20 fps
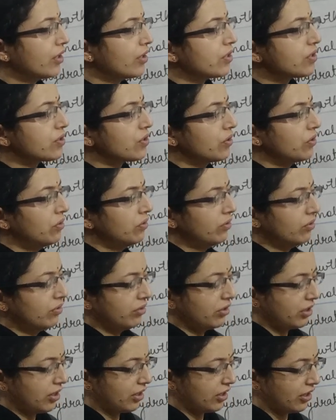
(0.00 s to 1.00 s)
So
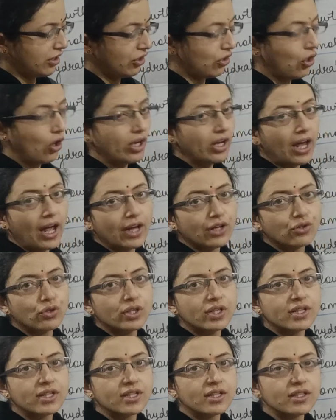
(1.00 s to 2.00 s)
on
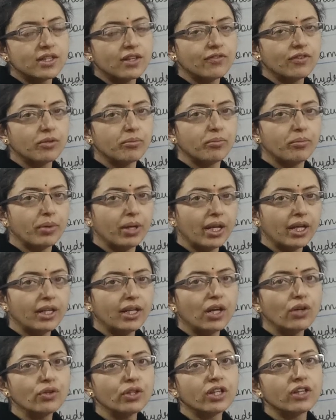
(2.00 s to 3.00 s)
hydrolysis they will break
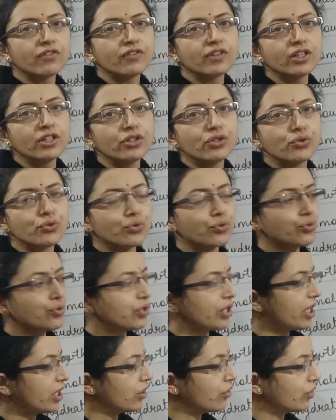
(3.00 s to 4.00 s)
down, giving 2 to
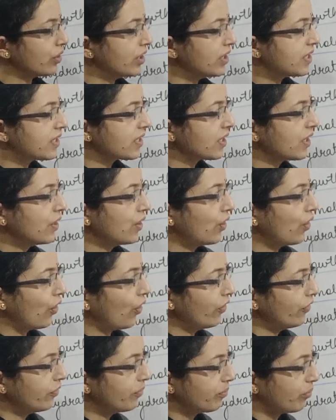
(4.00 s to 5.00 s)
10 units
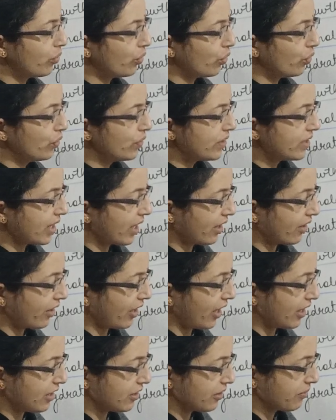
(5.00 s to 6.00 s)
of
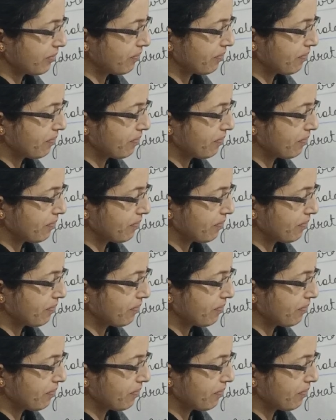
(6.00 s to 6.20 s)
monosaccharide.